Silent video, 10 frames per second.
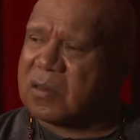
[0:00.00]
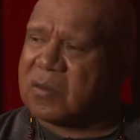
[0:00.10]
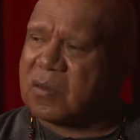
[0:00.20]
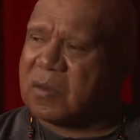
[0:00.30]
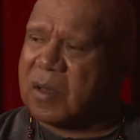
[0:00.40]

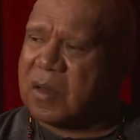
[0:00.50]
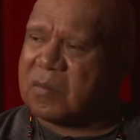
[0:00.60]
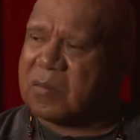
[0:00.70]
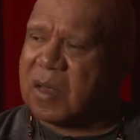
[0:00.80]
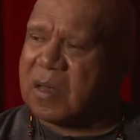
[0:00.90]
talk about
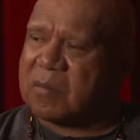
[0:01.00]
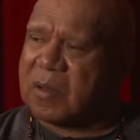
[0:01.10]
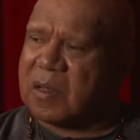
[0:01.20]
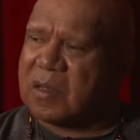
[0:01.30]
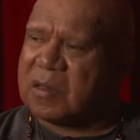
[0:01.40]

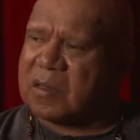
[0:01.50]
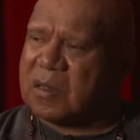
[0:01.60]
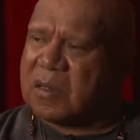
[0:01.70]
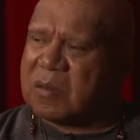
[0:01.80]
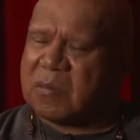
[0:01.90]

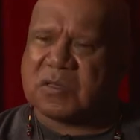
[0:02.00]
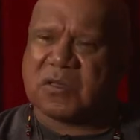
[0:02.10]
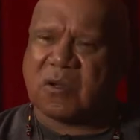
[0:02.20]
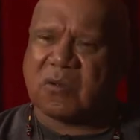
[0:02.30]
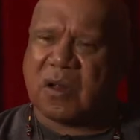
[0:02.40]
my
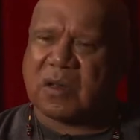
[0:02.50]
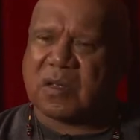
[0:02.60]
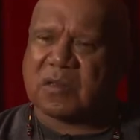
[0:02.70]
songwriting.